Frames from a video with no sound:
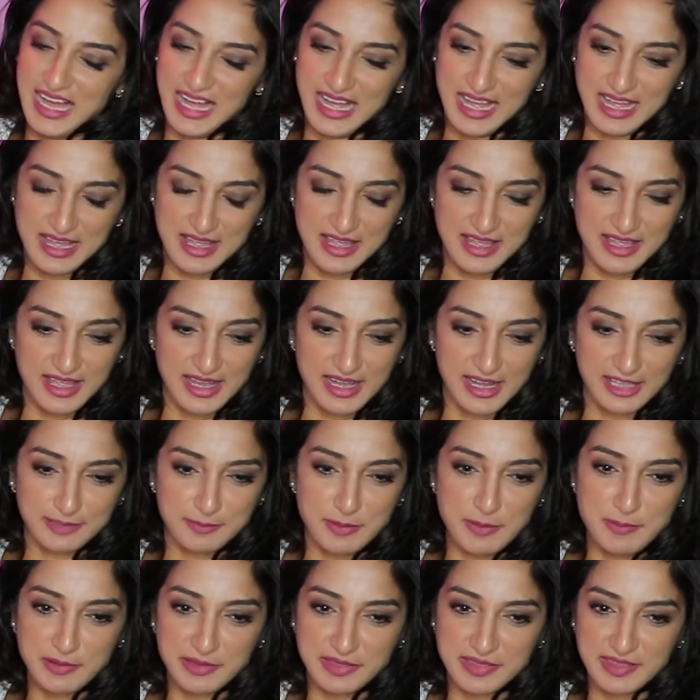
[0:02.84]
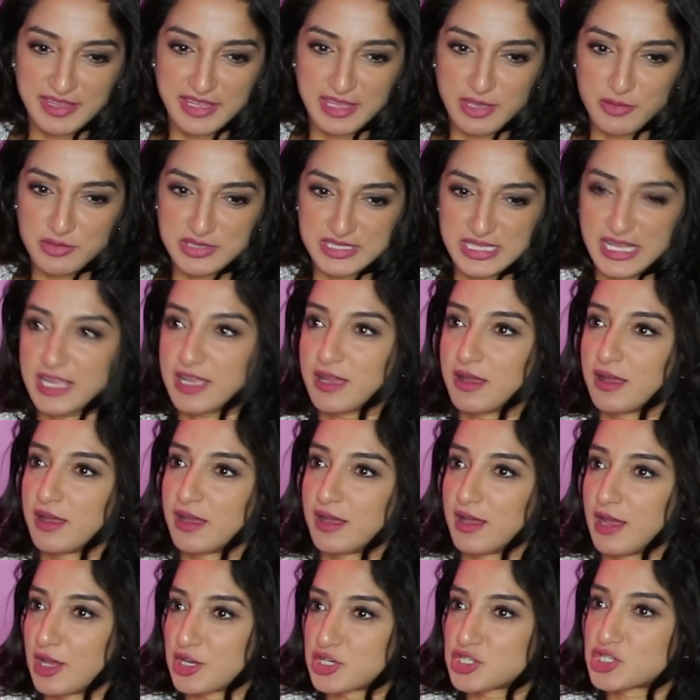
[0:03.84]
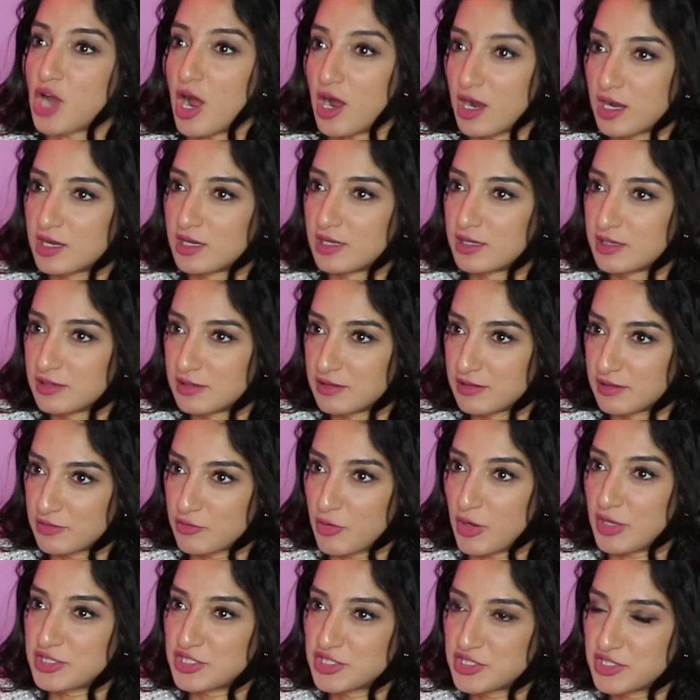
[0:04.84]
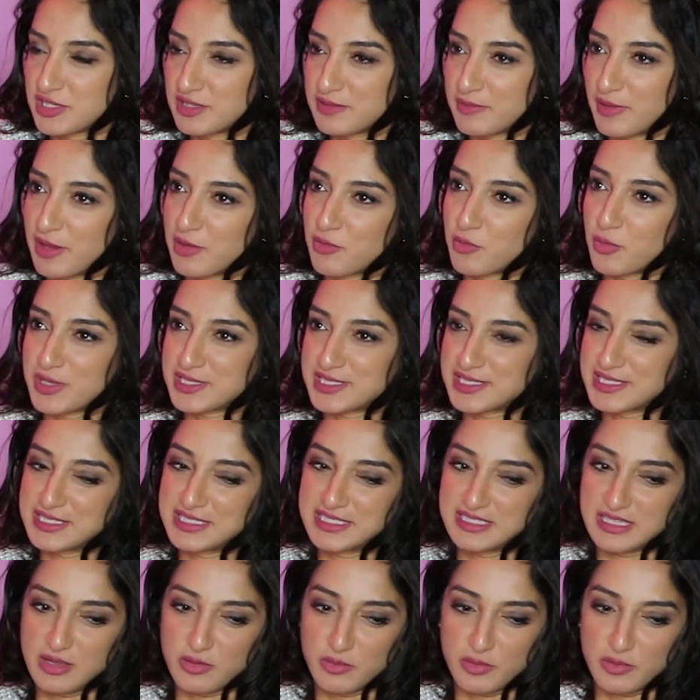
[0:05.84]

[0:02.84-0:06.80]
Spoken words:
A lot of people think it was like a shock question, but it wasn't.